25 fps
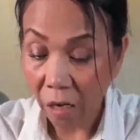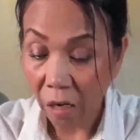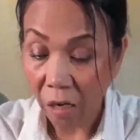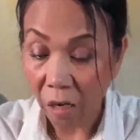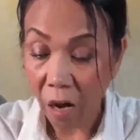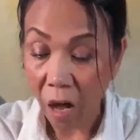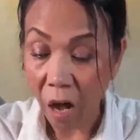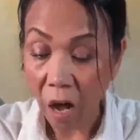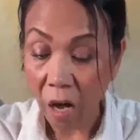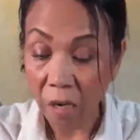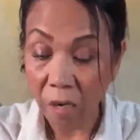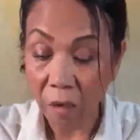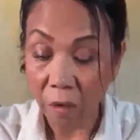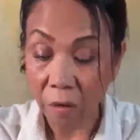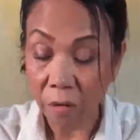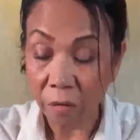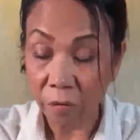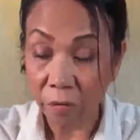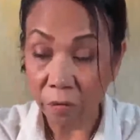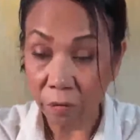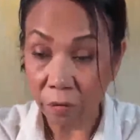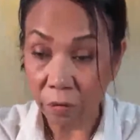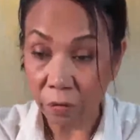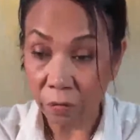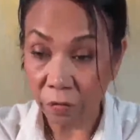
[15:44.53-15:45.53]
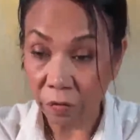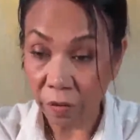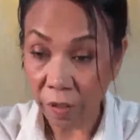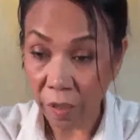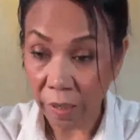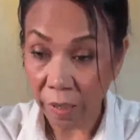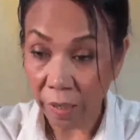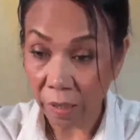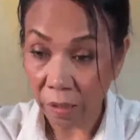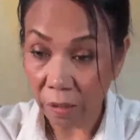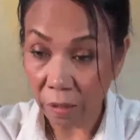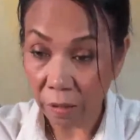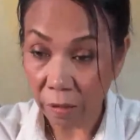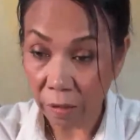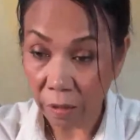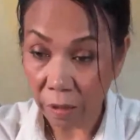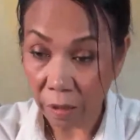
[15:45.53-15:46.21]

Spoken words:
a lot of fillings.